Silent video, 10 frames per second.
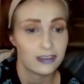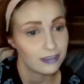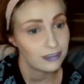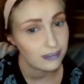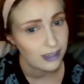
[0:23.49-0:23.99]

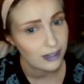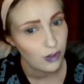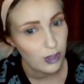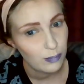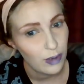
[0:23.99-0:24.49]
This is going to
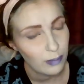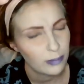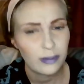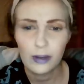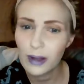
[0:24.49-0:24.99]
go up
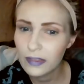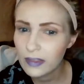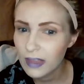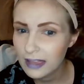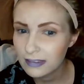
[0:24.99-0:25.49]
probably around the
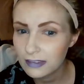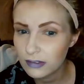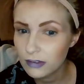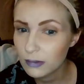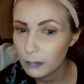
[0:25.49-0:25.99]
last of
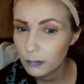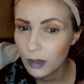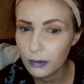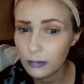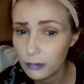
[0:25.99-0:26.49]
the,
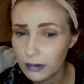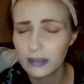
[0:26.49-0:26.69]
um,